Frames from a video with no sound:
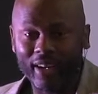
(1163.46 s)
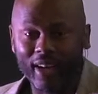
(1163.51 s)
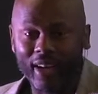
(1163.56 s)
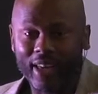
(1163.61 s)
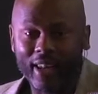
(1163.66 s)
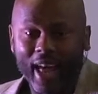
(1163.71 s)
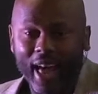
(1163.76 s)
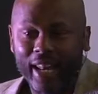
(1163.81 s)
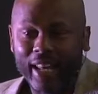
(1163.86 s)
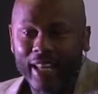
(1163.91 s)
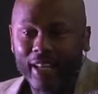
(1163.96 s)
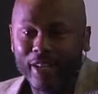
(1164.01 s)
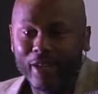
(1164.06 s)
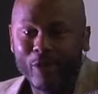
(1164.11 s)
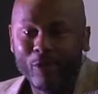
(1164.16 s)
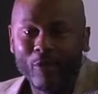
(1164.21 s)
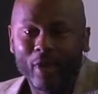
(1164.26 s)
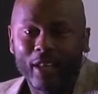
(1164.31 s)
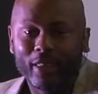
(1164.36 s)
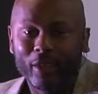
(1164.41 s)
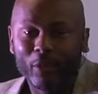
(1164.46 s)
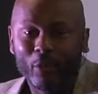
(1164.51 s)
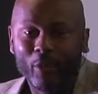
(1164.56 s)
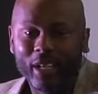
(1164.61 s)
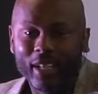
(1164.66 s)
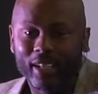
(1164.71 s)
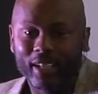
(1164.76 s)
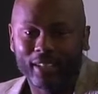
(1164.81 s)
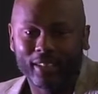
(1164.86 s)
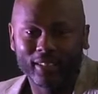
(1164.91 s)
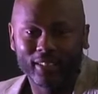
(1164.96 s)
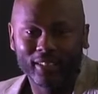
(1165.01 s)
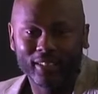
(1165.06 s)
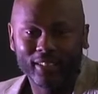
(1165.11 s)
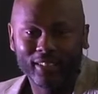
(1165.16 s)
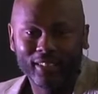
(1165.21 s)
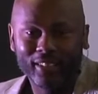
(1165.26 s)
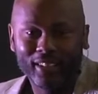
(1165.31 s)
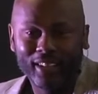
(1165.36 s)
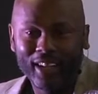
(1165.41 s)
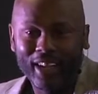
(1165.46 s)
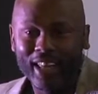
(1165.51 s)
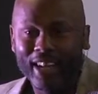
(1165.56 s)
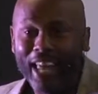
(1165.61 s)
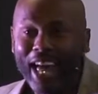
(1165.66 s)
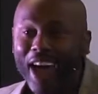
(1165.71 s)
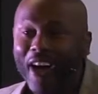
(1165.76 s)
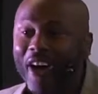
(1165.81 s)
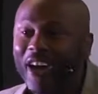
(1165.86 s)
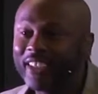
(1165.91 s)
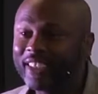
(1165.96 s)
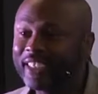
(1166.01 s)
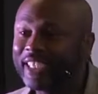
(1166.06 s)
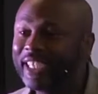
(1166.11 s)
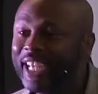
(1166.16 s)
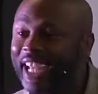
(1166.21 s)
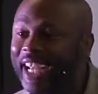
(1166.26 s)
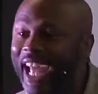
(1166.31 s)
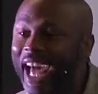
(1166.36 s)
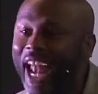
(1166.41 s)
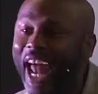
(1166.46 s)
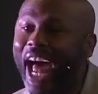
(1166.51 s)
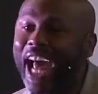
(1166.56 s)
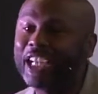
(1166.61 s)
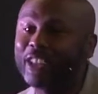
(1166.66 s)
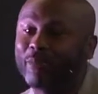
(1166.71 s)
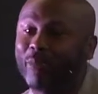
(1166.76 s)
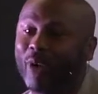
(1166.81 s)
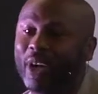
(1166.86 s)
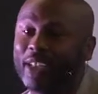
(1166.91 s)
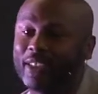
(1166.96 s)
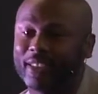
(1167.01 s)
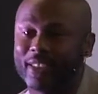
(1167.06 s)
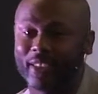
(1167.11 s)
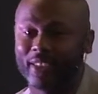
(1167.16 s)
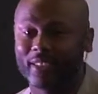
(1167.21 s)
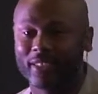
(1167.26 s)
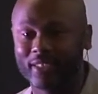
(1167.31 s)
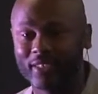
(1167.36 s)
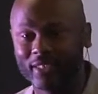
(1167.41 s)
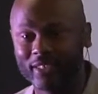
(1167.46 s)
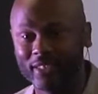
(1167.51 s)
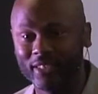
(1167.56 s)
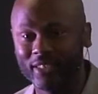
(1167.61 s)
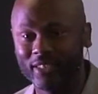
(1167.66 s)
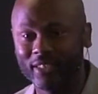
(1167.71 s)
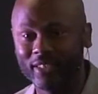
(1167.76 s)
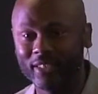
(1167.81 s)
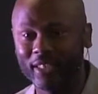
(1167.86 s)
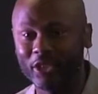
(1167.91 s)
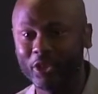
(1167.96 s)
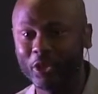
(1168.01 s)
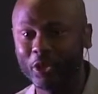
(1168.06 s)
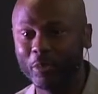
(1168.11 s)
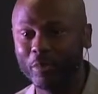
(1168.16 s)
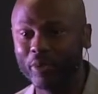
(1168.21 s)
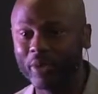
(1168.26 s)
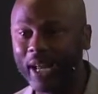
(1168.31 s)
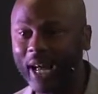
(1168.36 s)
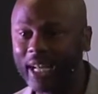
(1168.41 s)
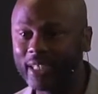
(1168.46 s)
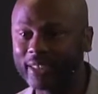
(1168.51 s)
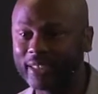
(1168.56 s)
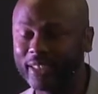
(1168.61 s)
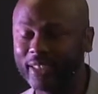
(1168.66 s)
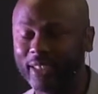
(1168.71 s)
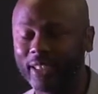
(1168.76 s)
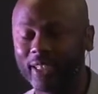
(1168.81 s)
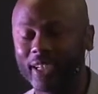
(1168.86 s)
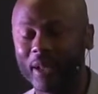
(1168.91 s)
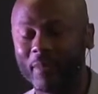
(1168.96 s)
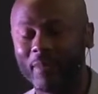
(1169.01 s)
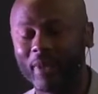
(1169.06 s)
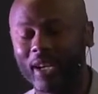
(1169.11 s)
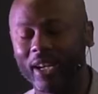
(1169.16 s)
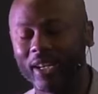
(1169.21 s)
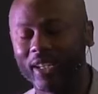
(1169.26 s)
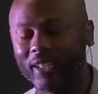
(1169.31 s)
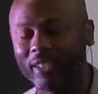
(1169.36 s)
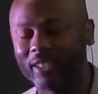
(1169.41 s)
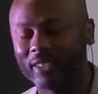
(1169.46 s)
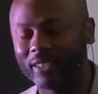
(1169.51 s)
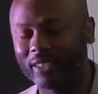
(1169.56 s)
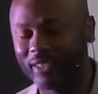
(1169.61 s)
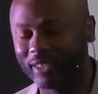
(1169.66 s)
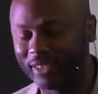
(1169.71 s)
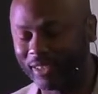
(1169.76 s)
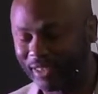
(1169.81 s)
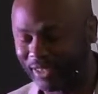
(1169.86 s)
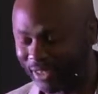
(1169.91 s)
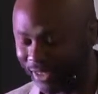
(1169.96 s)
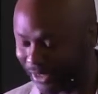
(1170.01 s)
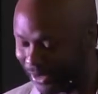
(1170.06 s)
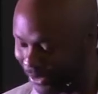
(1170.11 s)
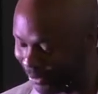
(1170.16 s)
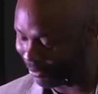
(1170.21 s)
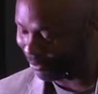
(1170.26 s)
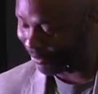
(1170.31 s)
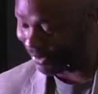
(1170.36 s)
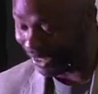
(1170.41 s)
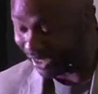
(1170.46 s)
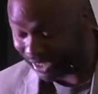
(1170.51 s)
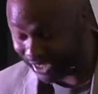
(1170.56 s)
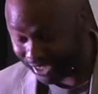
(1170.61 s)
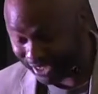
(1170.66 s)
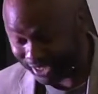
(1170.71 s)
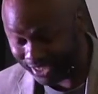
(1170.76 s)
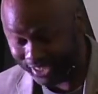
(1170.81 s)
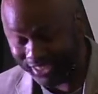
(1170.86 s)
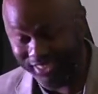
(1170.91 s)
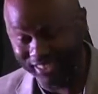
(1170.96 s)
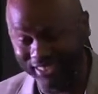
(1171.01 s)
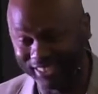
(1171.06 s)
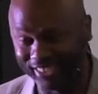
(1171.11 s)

And I didn't do nothing with it. And now I see they got ice braces that you can put ice in. And I'm like, oh, man,